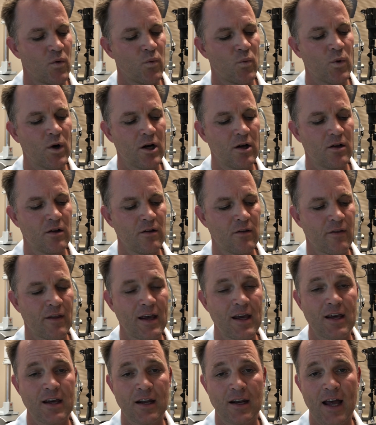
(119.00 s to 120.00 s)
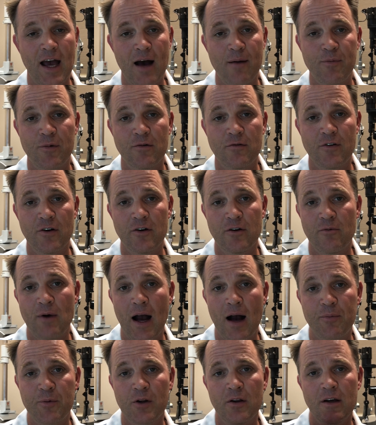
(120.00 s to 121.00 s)
Well, they can happen very
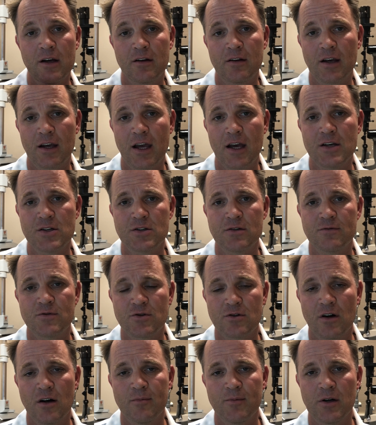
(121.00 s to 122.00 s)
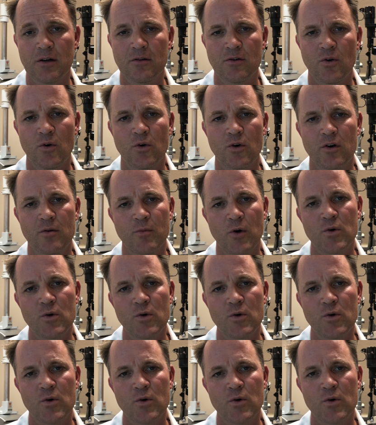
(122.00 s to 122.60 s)
rapidly in the case of trauma, or in